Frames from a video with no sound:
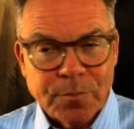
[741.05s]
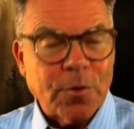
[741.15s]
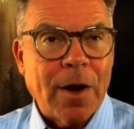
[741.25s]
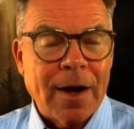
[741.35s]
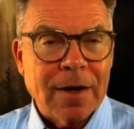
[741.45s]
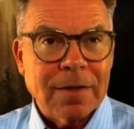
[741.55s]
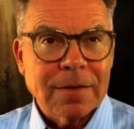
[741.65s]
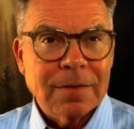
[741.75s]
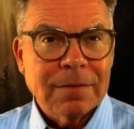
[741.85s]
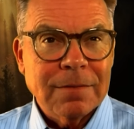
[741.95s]
prayer.
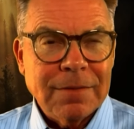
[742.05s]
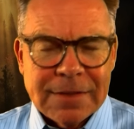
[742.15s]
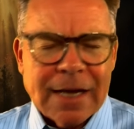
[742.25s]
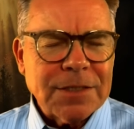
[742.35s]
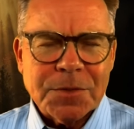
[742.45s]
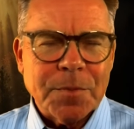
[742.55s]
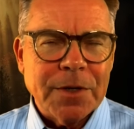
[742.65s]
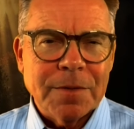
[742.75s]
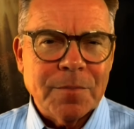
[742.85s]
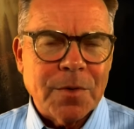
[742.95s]

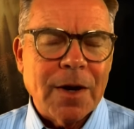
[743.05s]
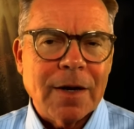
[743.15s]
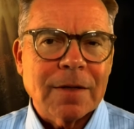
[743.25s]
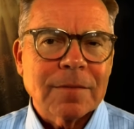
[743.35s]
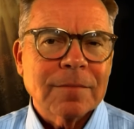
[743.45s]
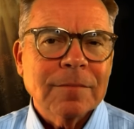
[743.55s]
Desperate prayer.